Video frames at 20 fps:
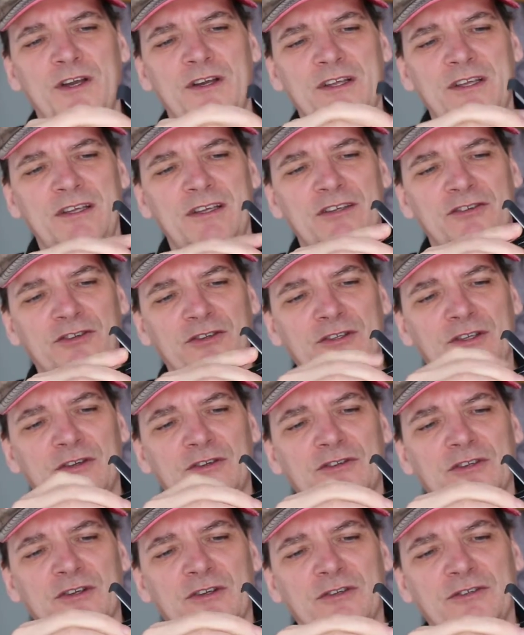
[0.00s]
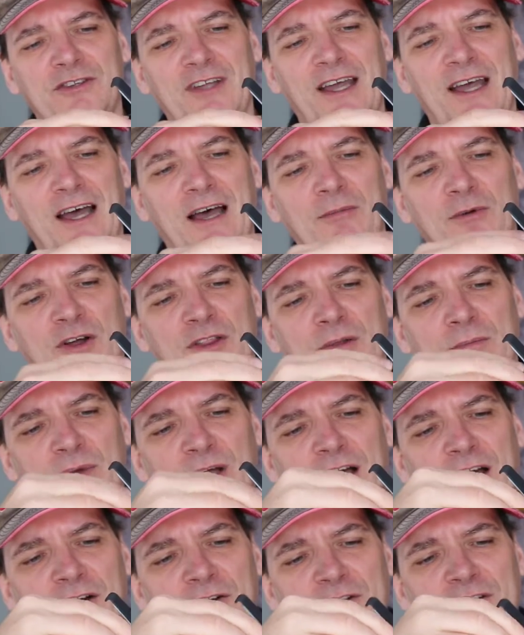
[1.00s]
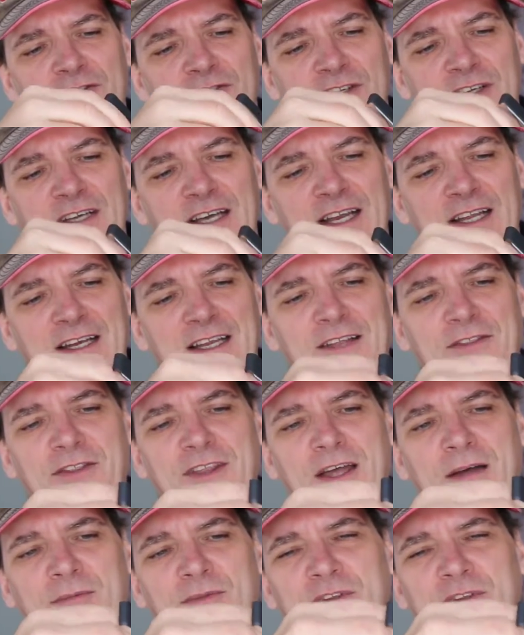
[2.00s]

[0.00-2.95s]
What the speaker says: easily. There's a little tab on the batteries, you got to get them,